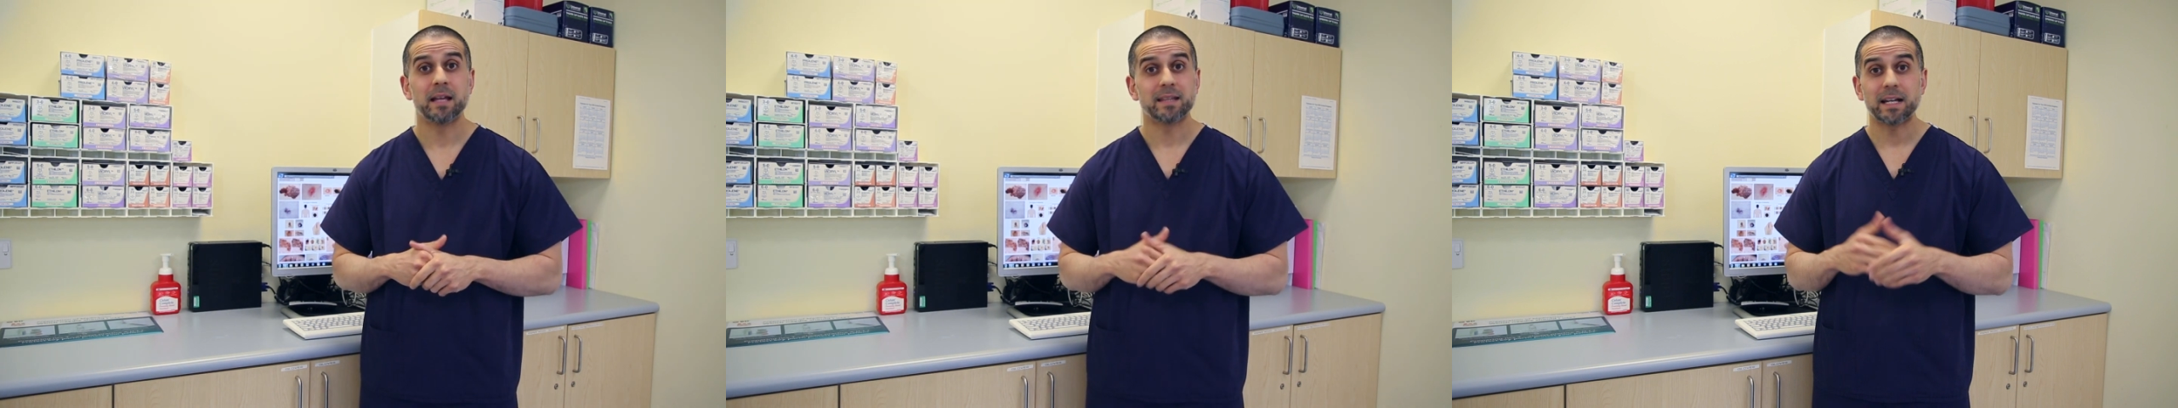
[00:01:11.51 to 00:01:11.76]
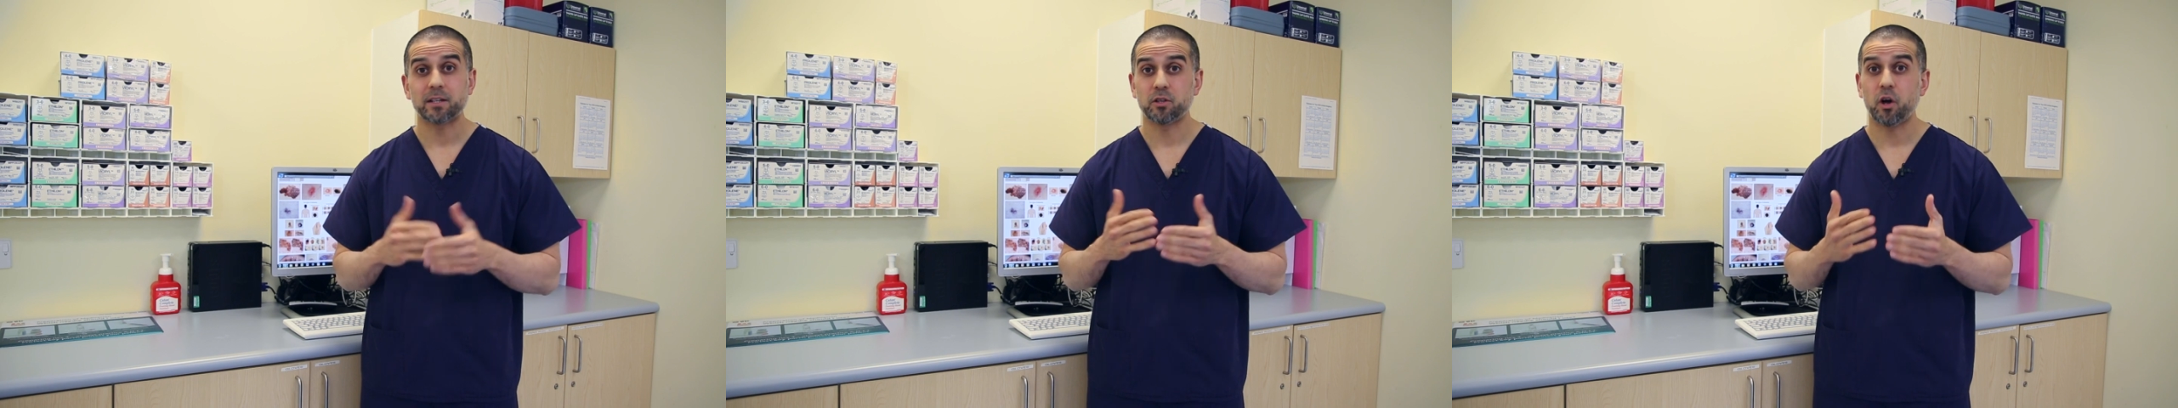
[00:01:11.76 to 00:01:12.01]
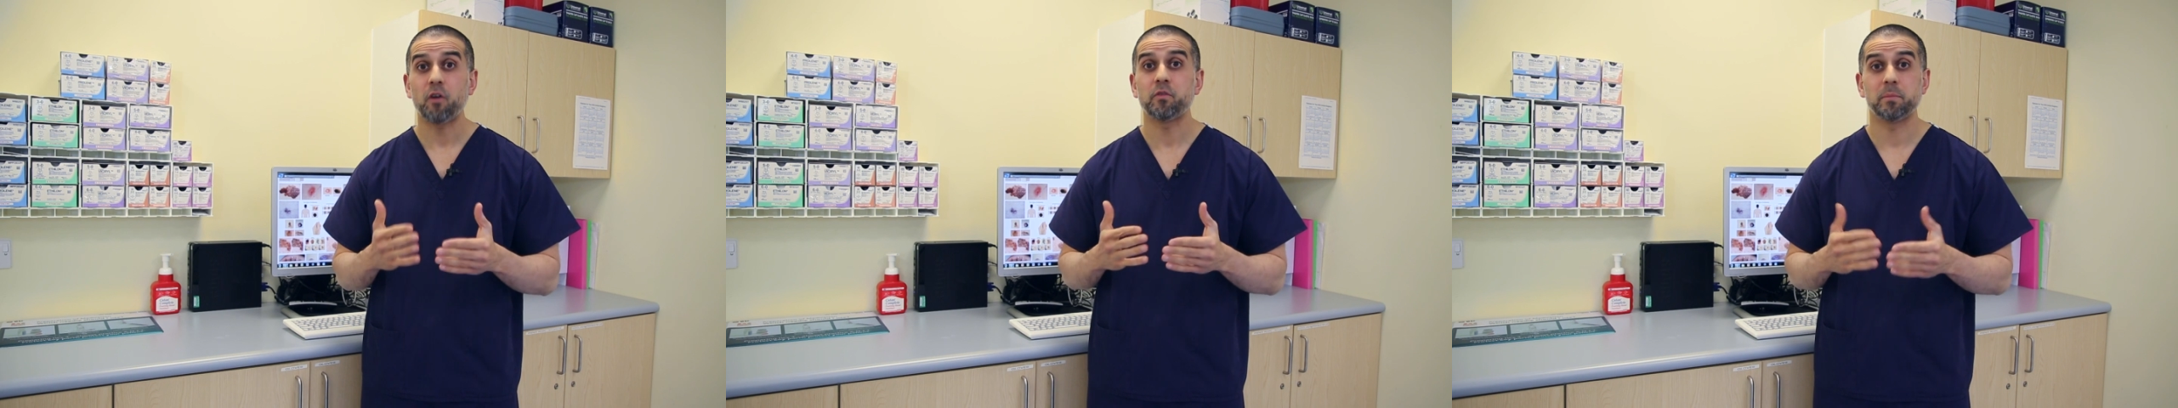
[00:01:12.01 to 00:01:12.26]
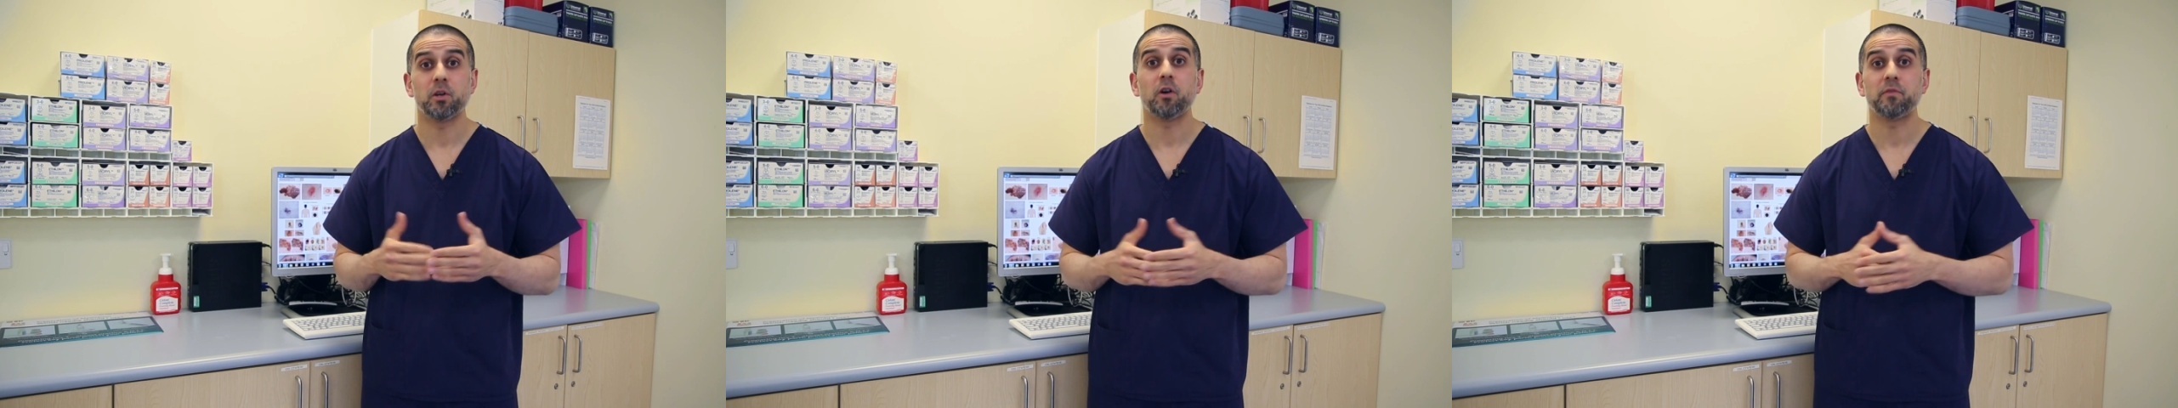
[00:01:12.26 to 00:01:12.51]
that can
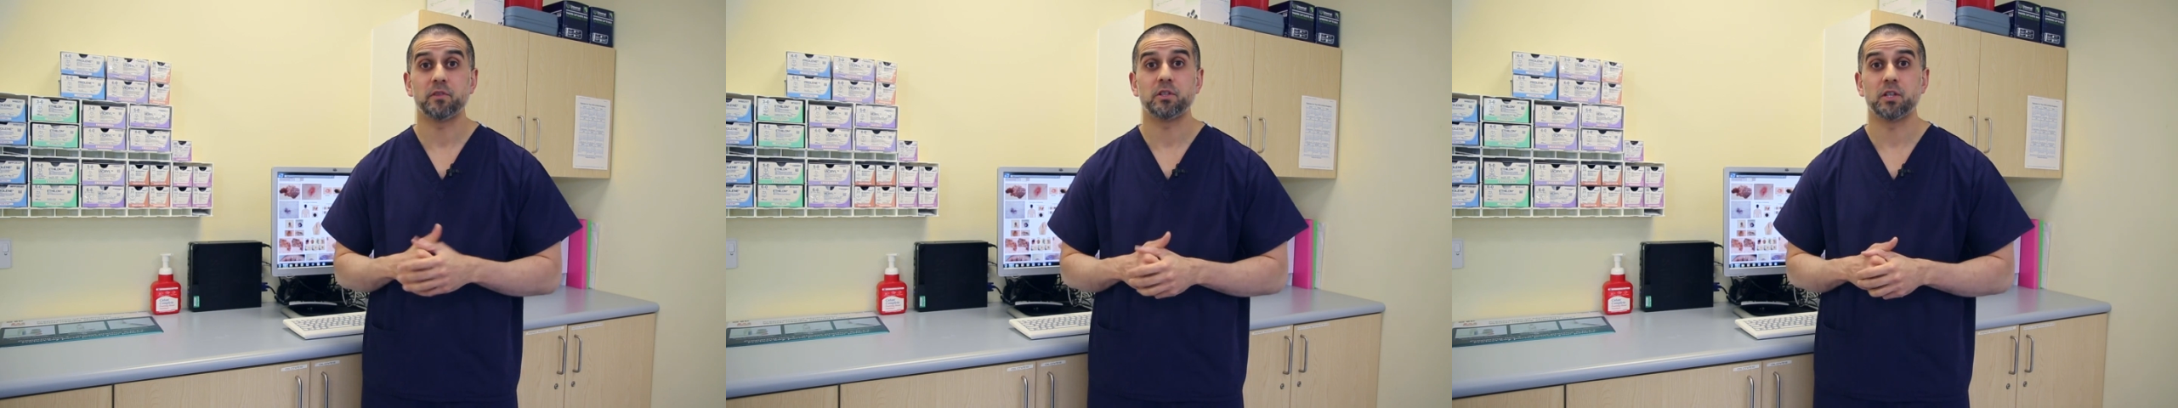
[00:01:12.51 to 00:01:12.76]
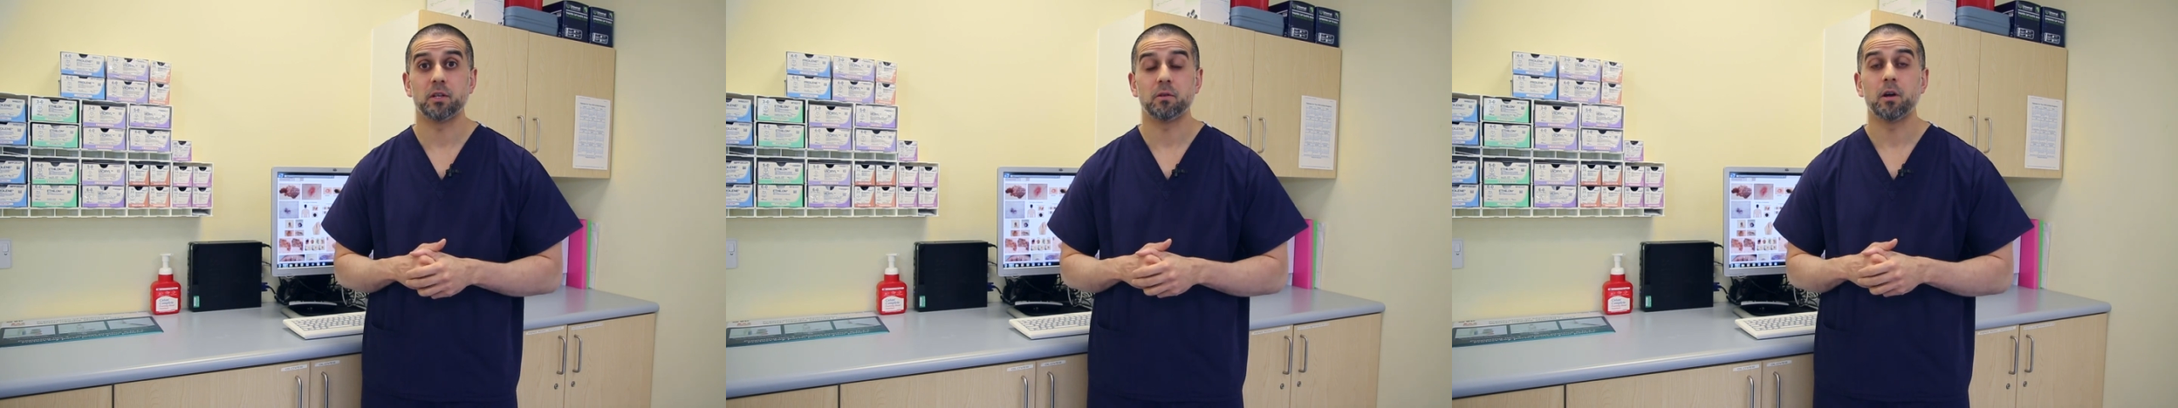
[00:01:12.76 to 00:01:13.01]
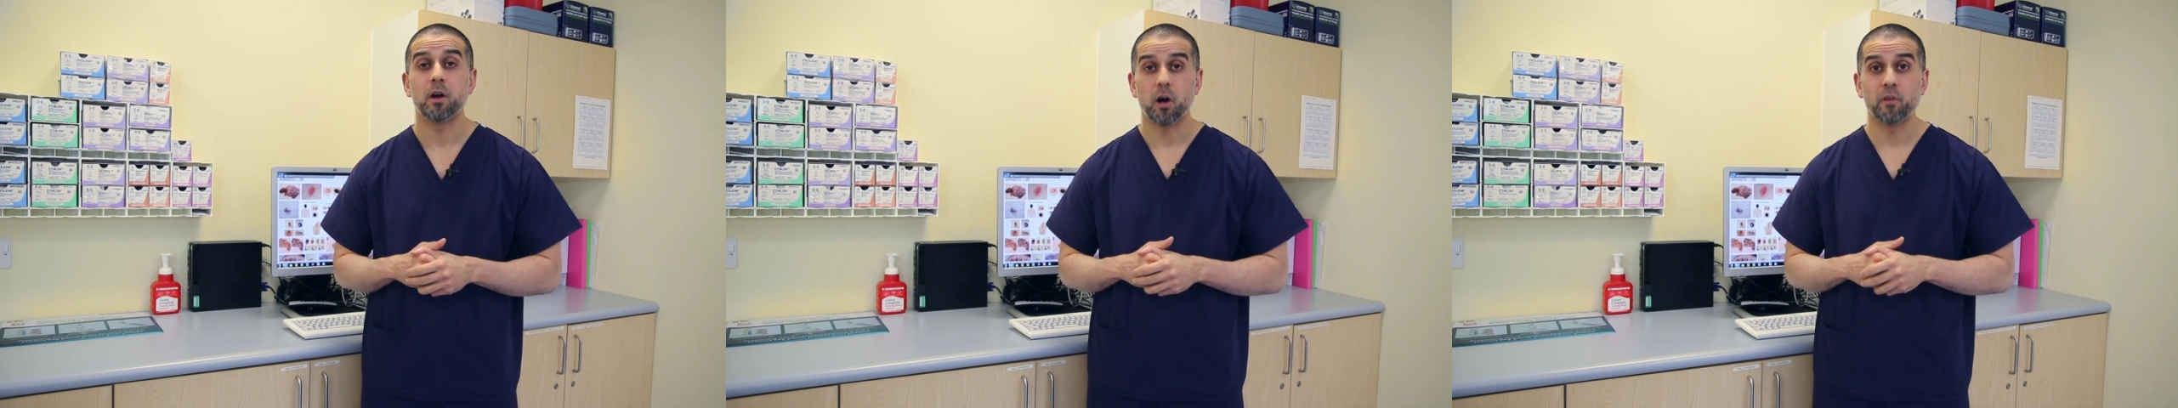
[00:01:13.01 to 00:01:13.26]
often be offered to you